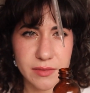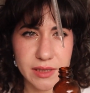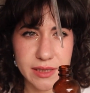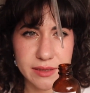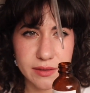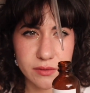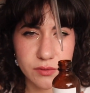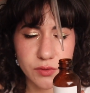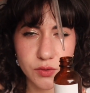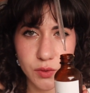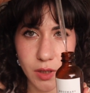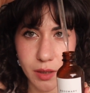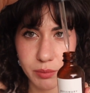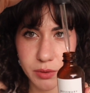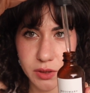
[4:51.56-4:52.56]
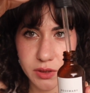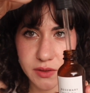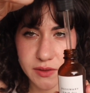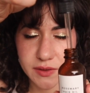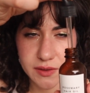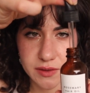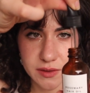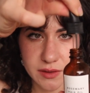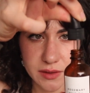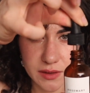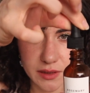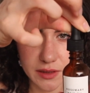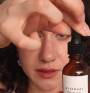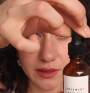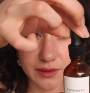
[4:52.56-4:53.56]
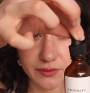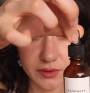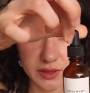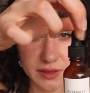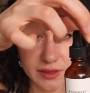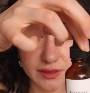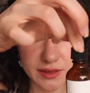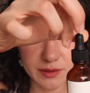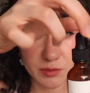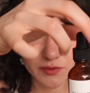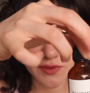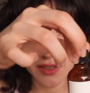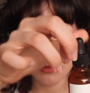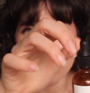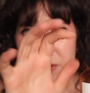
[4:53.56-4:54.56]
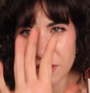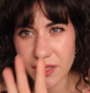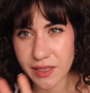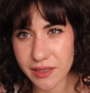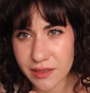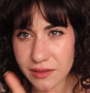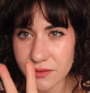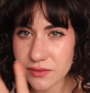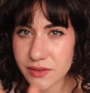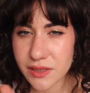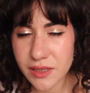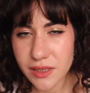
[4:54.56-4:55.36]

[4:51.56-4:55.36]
these little droppers, the delivery system of them is kind of,